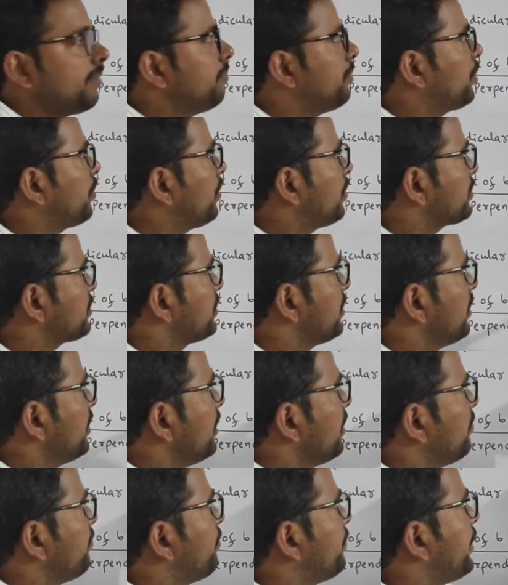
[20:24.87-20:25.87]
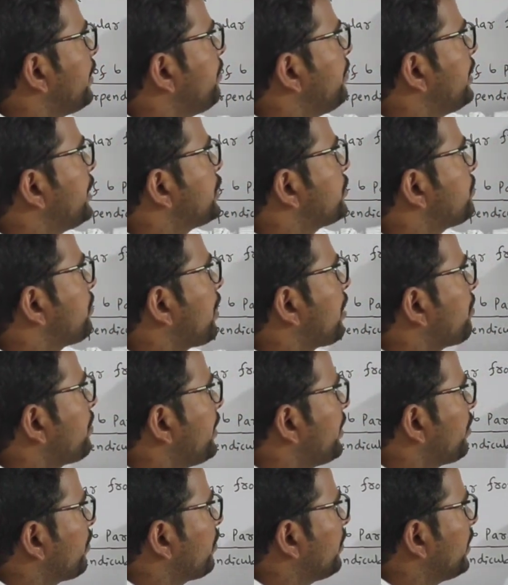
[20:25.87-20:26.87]
because PB is
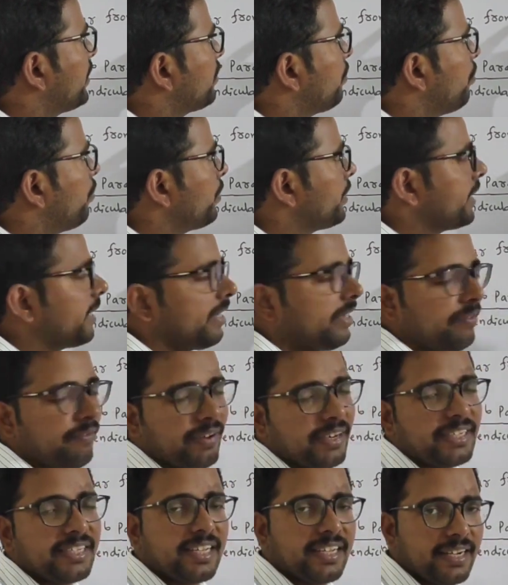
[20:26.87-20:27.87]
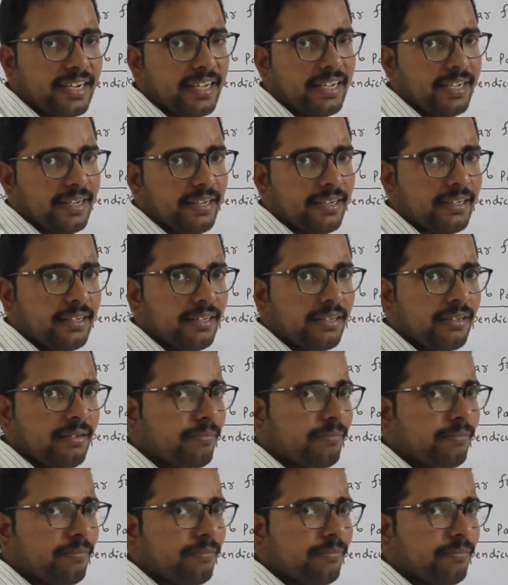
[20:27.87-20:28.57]
perpendicular to OA, vector A.